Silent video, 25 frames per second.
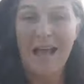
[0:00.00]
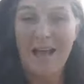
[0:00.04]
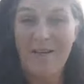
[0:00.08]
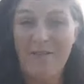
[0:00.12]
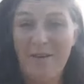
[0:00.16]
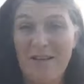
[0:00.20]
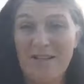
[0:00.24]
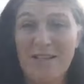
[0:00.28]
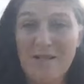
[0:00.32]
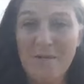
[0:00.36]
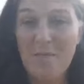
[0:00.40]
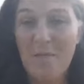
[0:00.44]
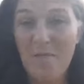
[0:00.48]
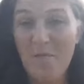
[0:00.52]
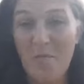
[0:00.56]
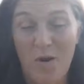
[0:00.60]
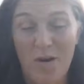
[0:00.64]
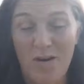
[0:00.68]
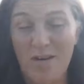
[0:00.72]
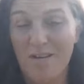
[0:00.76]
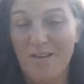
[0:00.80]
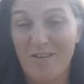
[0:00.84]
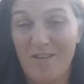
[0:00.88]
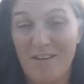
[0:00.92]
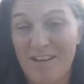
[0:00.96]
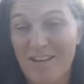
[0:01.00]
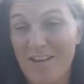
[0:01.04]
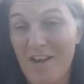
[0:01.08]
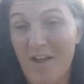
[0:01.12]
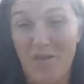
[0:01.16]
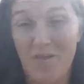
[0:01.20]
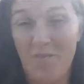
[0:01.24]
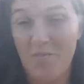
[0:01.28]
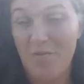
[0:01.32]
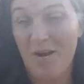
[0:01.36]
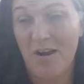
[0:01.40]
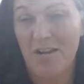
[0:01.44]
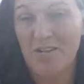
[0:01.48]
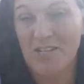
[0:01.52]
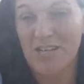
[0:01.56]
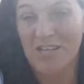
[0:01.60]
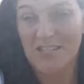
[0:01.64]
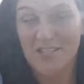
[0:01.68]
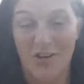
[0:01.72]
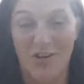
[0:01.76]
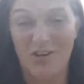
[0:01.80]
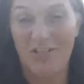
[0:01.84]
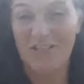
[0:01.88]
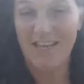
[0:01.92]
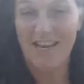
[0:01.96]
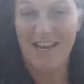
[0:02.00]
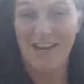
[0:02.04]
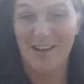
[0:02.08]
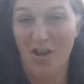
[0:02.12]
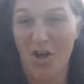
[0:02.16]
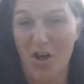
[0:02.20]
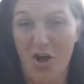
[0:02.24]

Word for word: I've also been working on another project all day